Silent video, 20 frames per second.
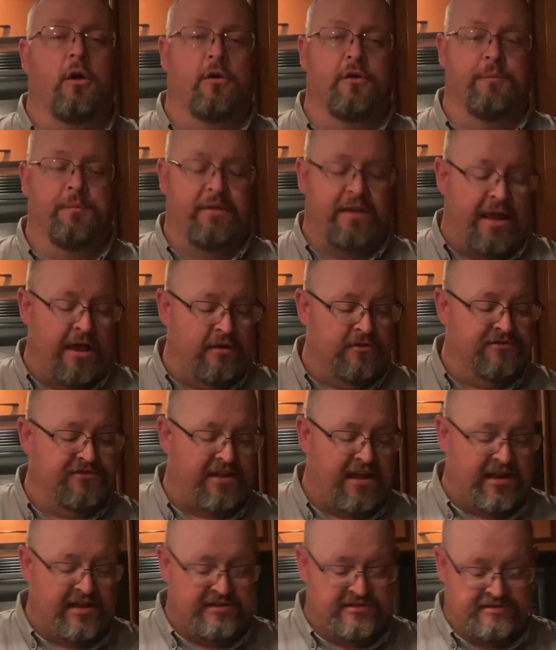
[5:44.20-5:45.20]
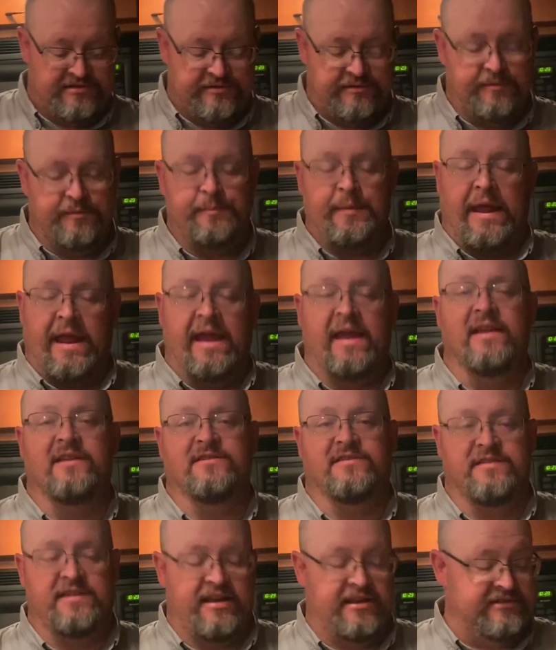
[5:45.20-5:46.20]
downsizes and pans
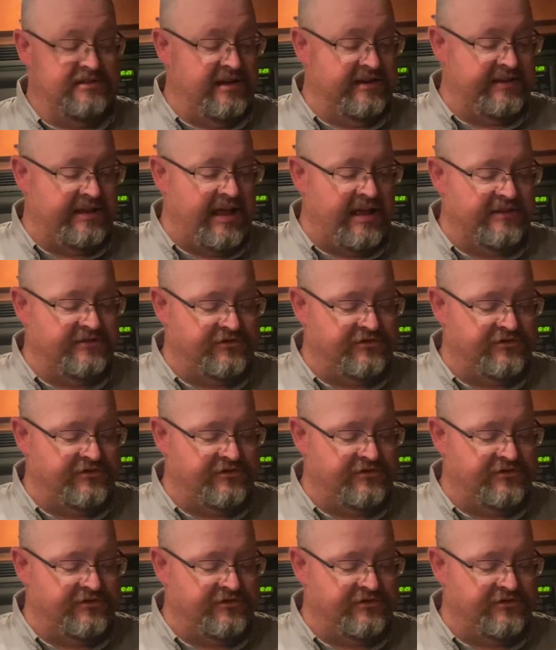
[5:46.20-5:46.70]
and things like that.